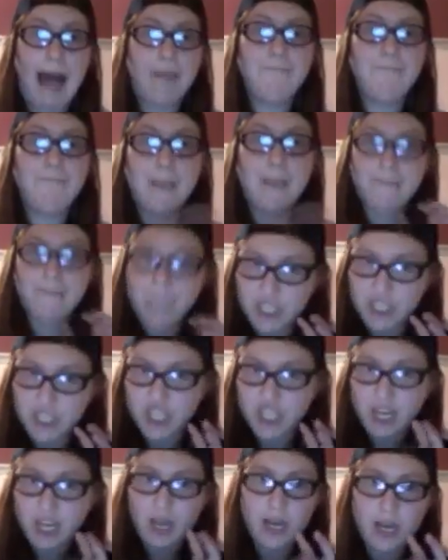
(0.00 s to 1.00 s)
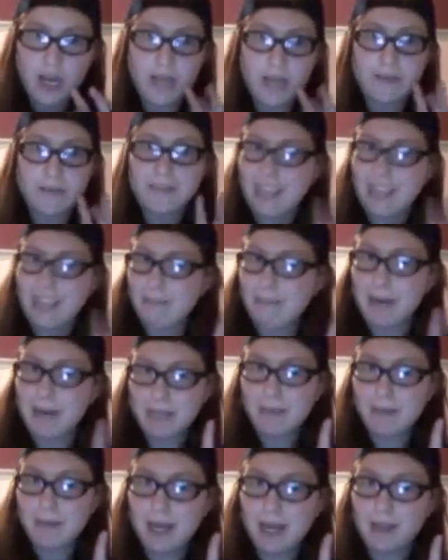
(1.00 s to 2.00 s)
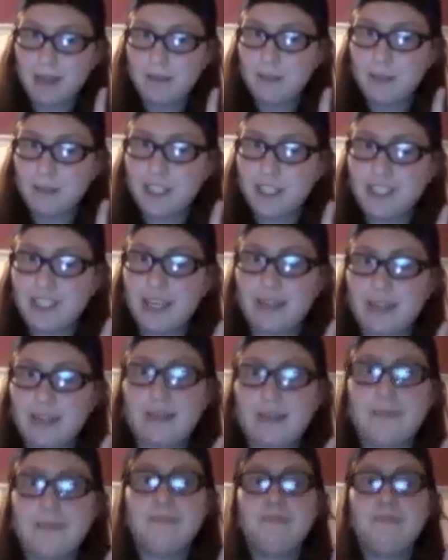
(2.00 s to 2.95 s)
fan fiction of Saved by the Bell, which is like